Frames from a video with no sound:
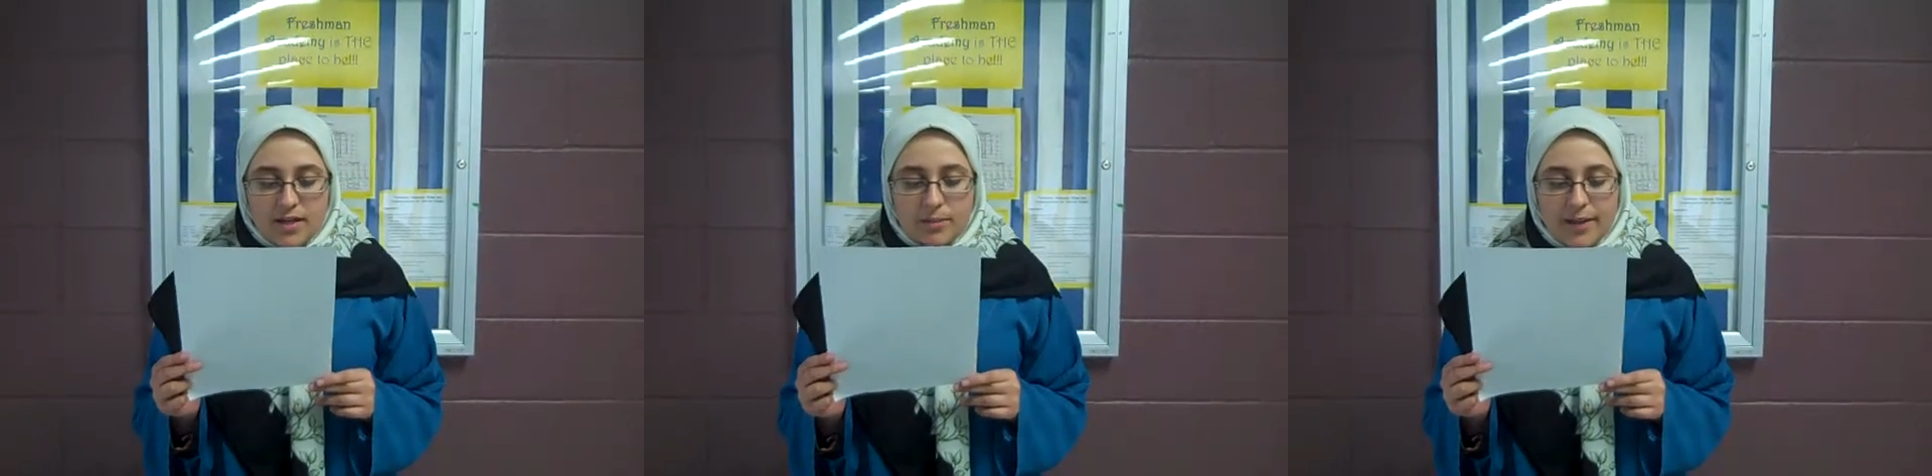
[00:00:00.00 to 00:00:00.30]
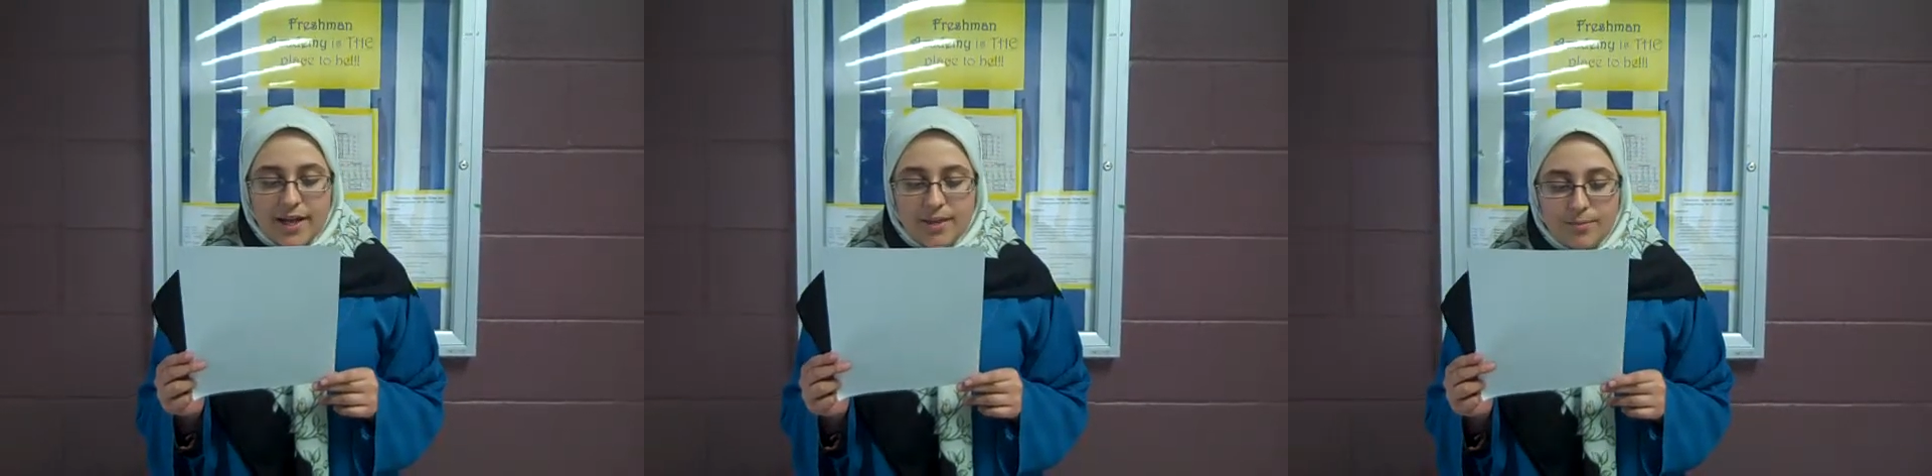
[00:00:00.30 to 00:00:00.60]
The
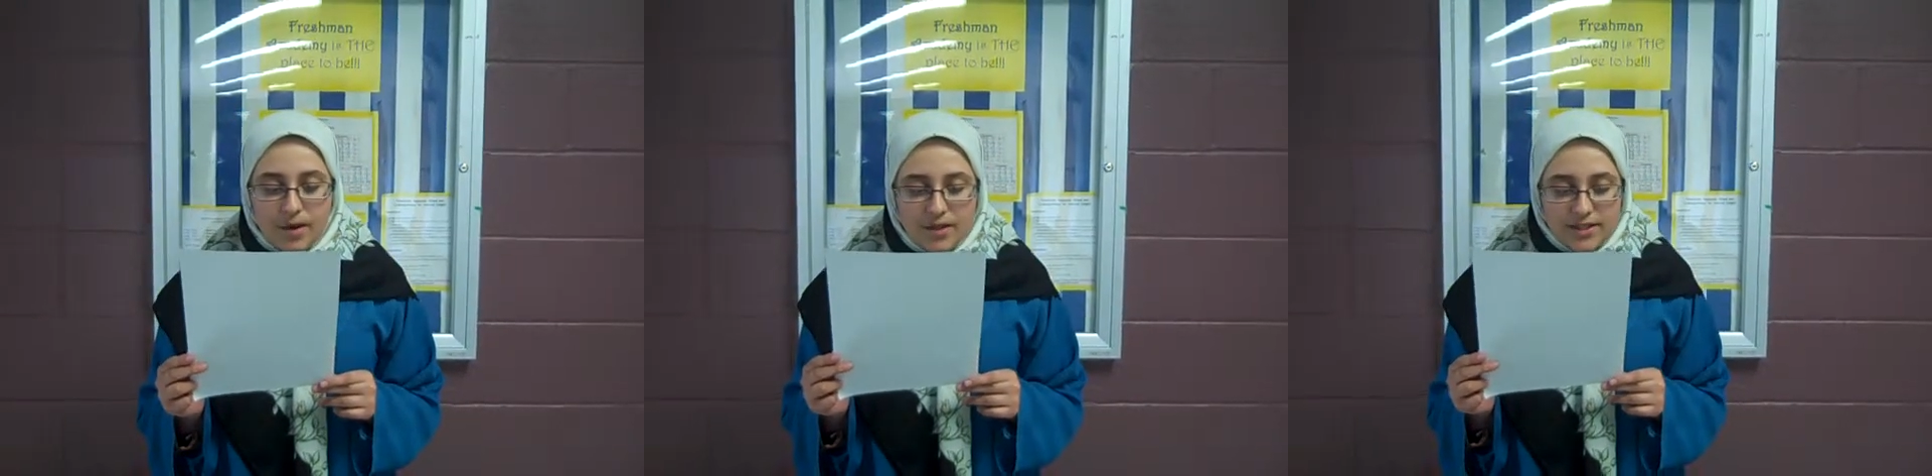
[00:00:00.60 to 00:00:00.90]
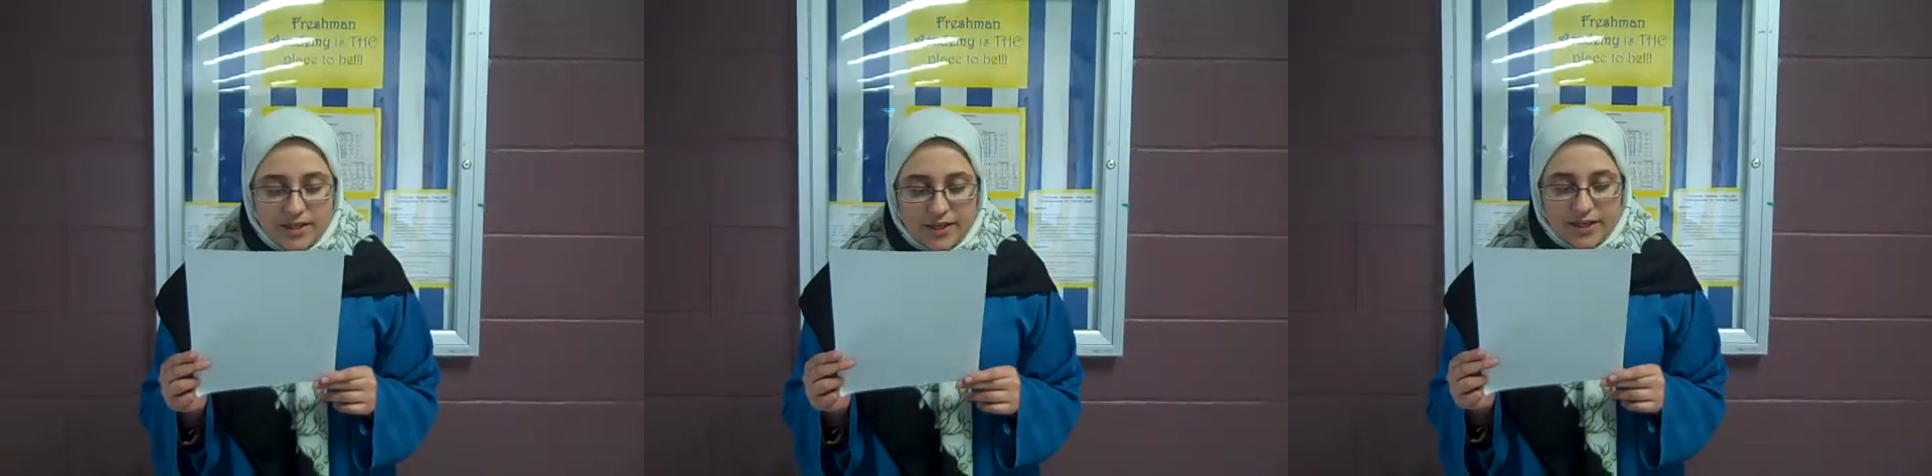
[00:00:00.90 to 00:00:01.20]
Blaine
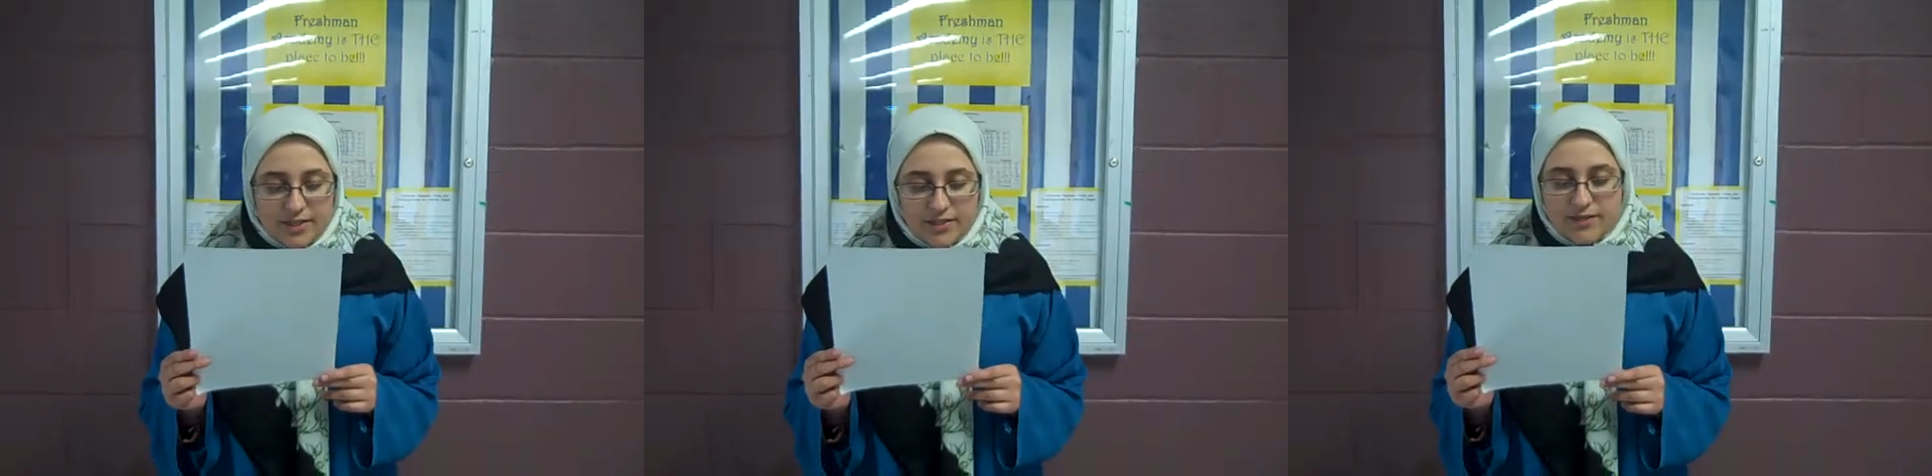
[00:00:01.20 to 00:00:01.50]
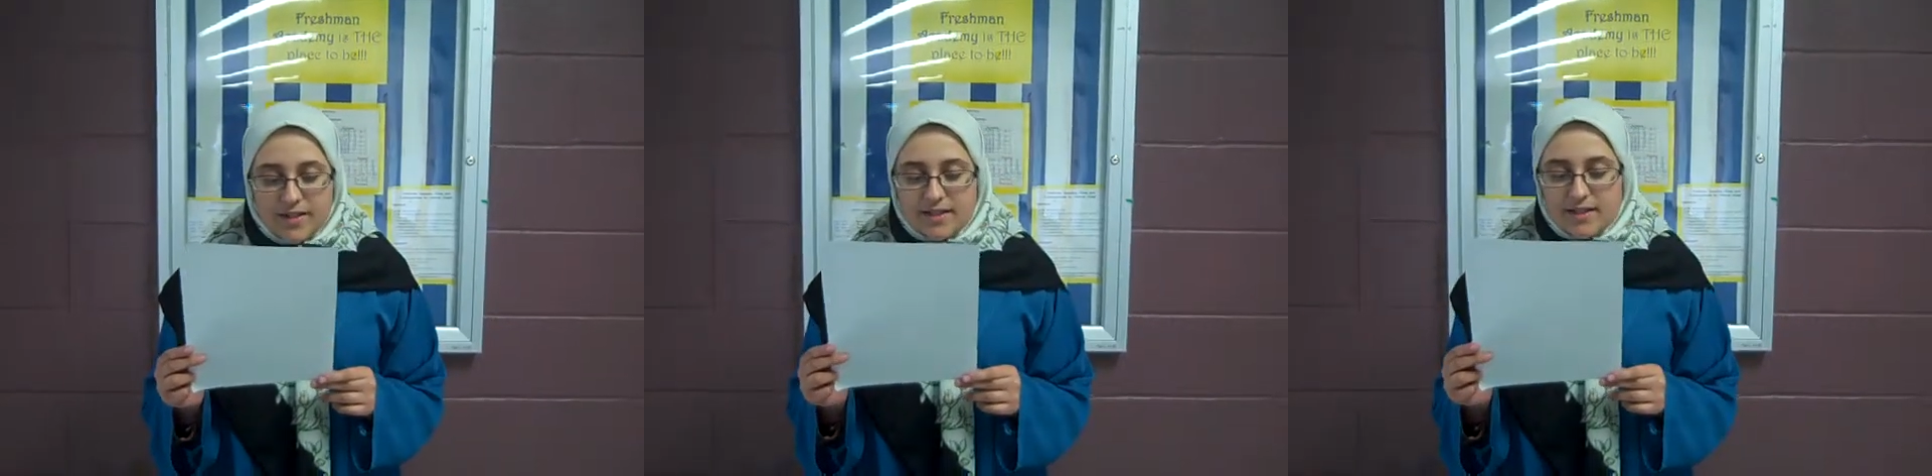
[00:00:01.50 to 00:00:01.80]
Monastery,
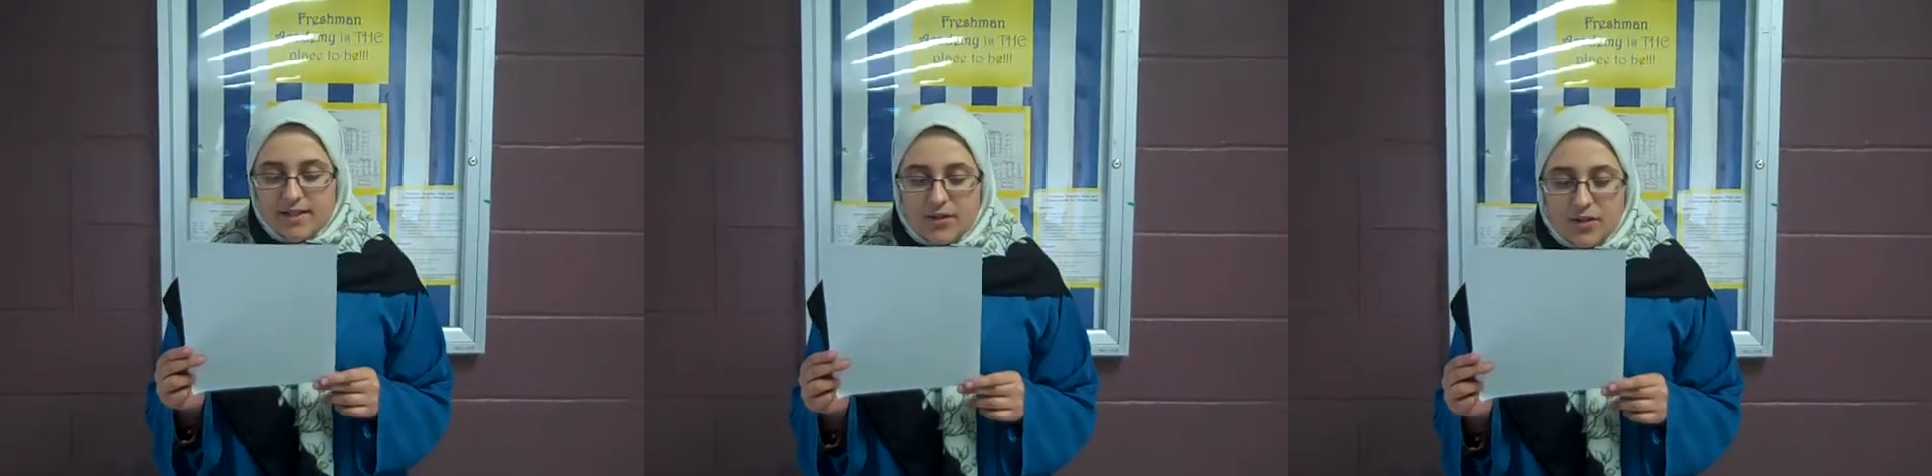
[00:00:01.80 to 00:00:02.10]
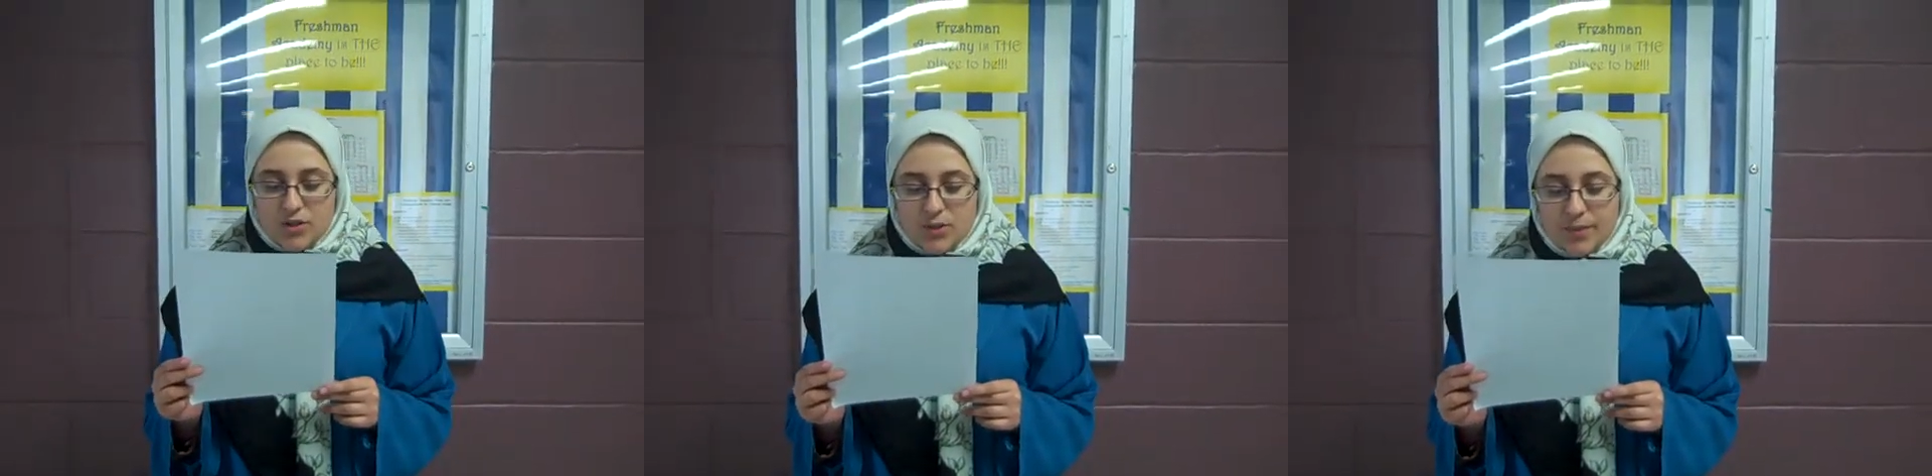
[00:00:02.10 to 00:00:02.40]
defenseless
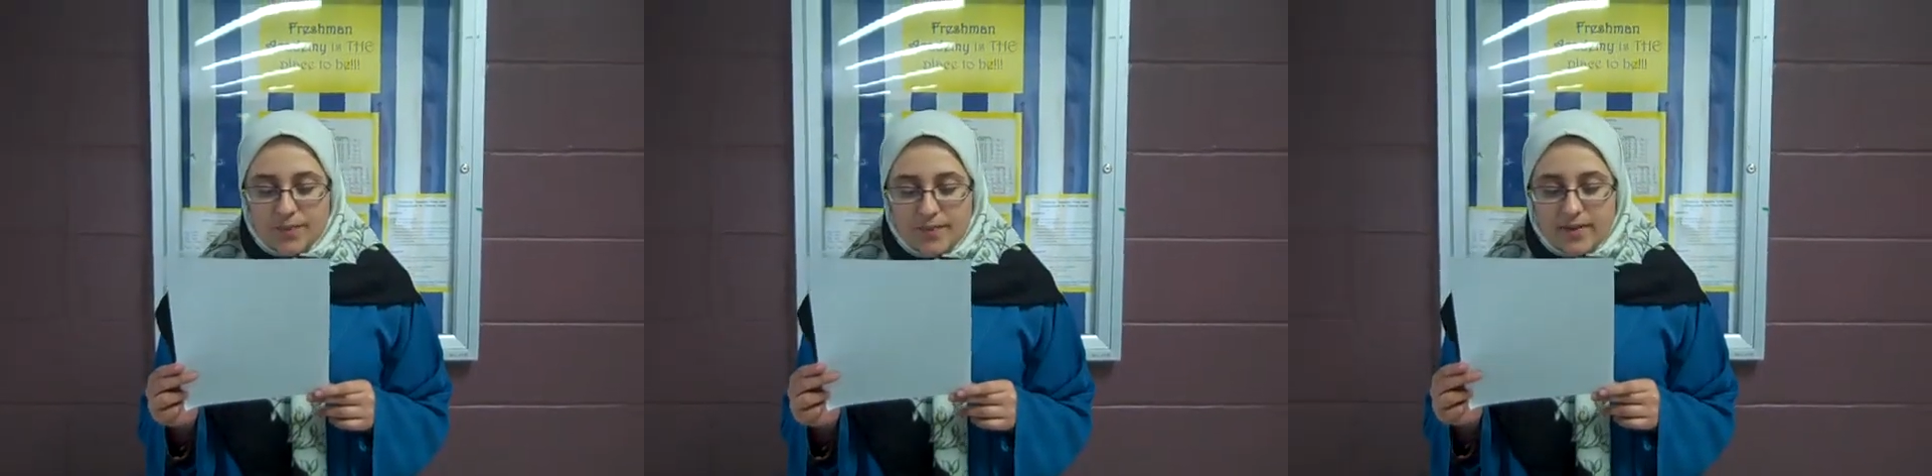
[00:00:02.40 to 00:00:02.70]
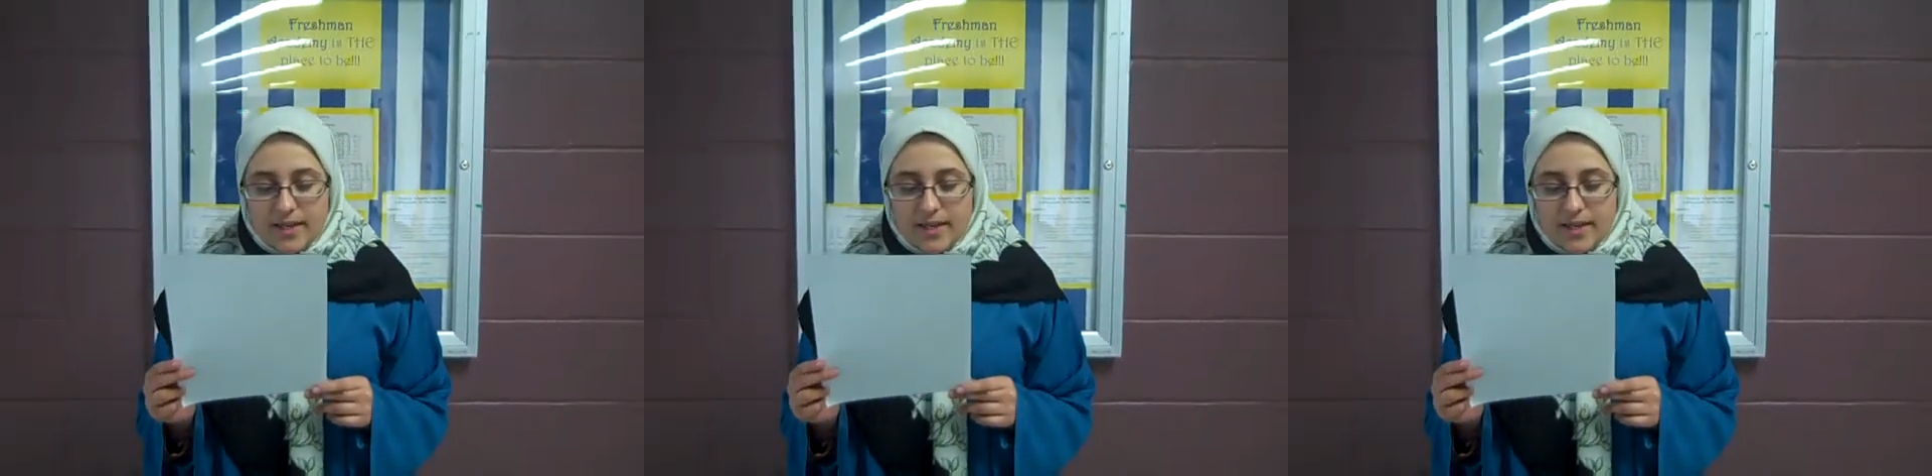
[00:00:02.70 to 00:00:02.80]
on the shore.